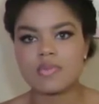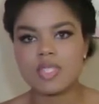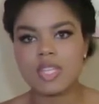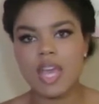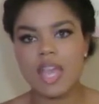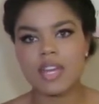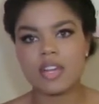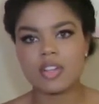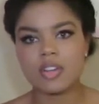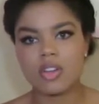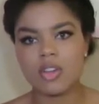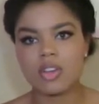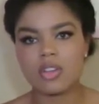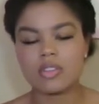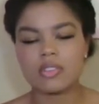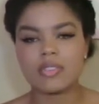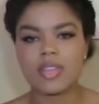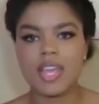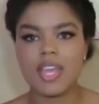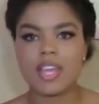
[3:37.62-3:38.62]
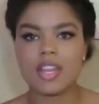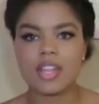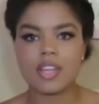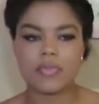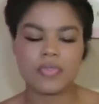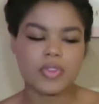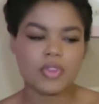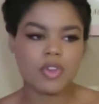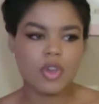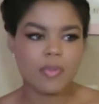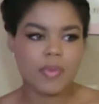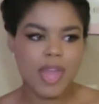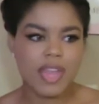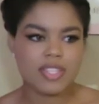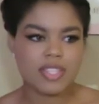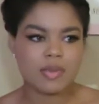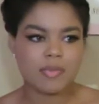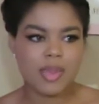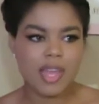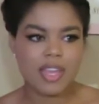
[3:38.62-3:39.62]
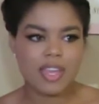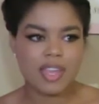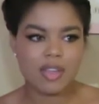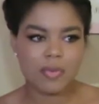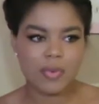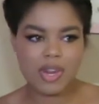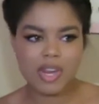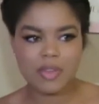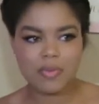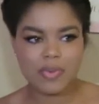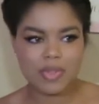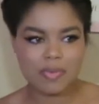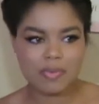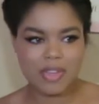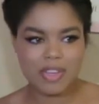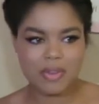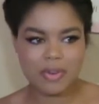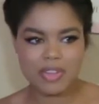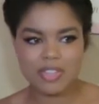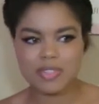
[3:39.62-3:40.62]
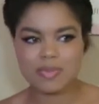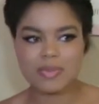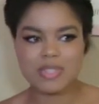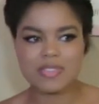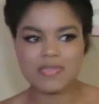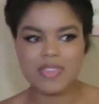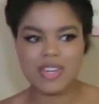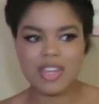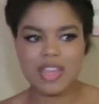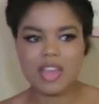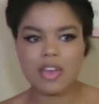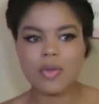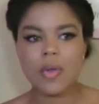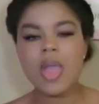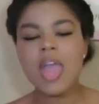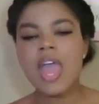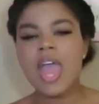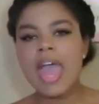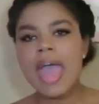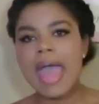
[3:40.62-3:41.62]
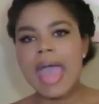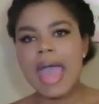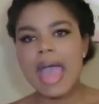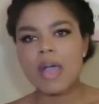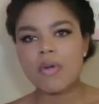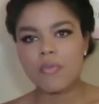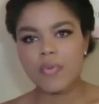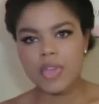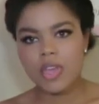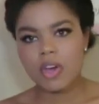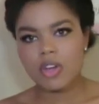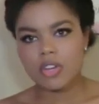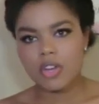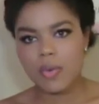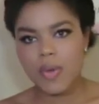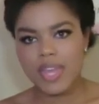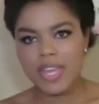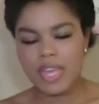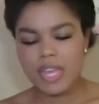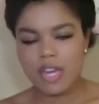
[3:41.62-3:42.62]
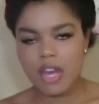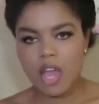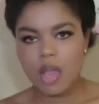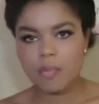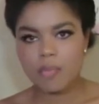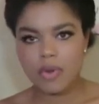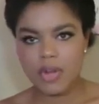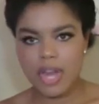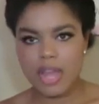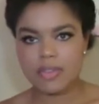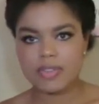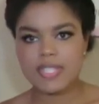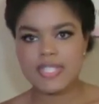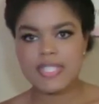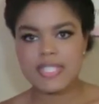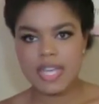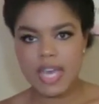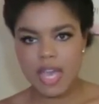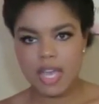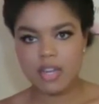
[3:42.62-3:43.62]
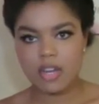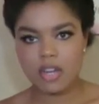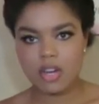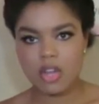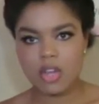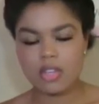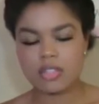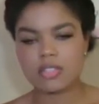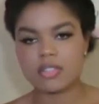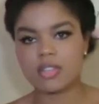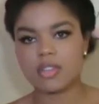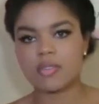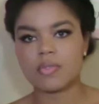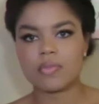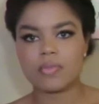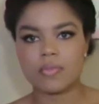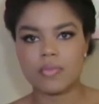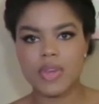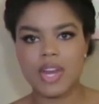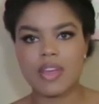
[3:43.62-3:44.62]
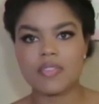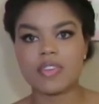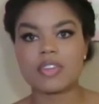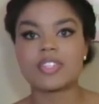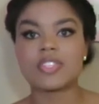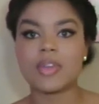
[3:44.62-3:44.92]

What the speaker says: Tylenol. And if you go back to my Get Ready With Me Christmas video, we all know I cannot pronounce Tylenol, so whatever.